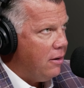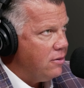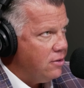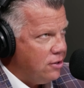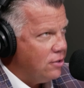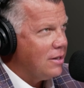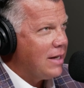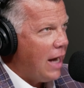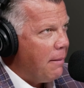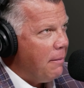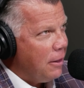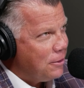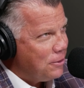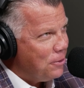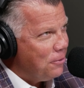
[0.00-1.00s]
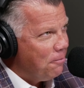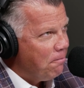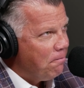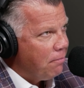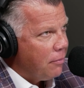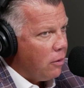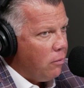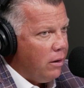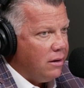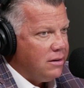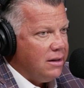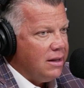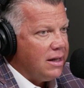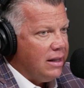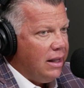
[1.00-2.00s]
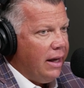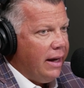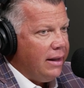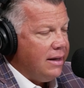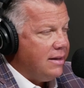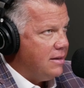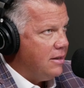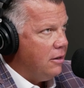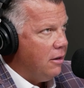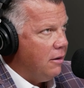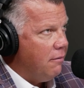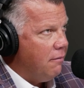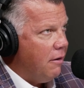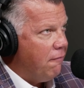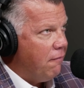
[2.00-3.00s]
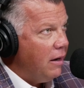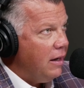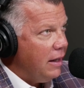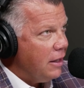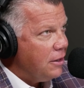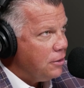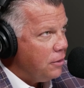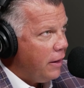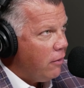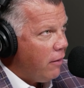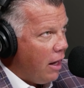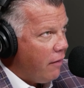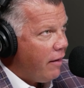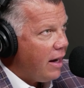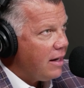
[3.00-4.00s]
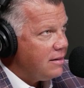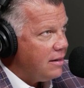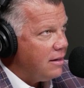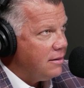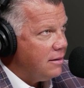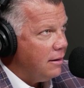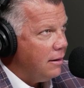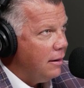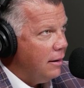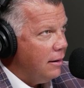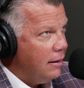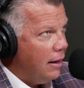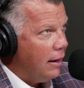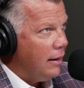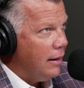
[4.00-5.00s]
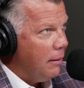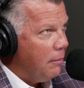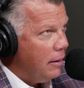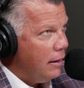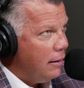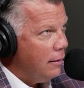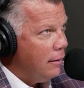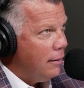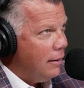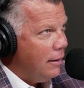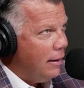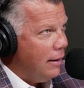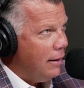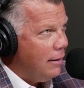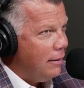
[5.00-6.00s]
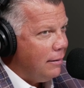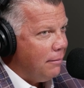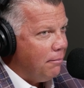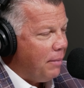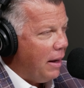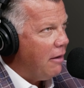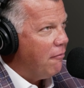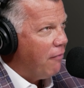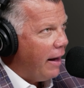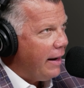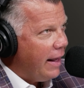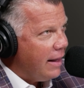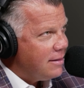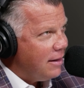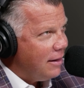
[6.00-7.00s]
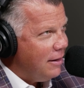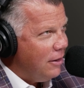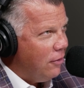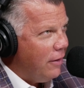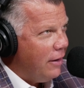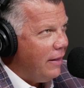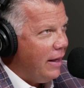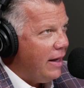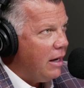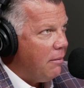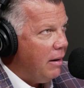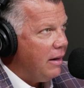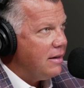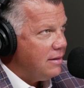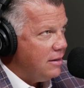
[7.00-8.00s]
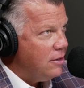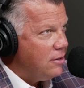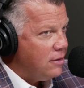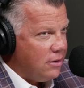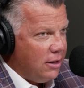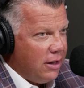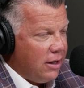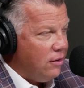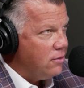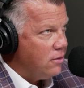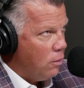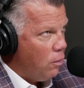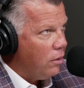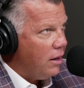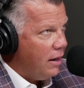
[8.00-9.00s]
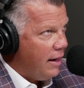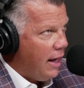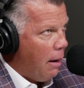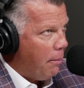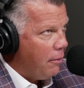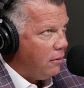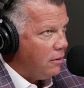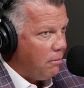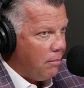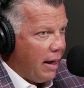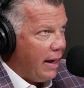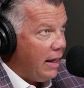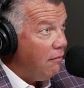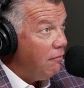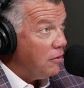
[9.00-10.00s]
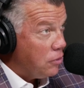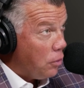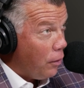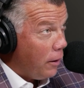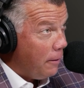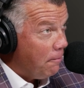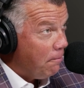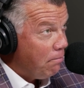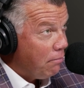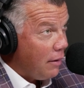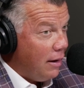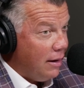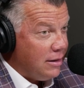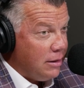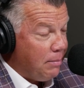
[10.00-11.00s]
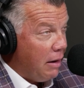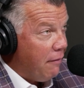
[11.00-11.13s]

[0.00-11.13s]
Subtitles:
goes, it's just a timing issue. Well, to the client, it's still a funding issue. They don't have access to unlimited bank financing. They got to make decisions. They got to use their working capital to buy inventory, to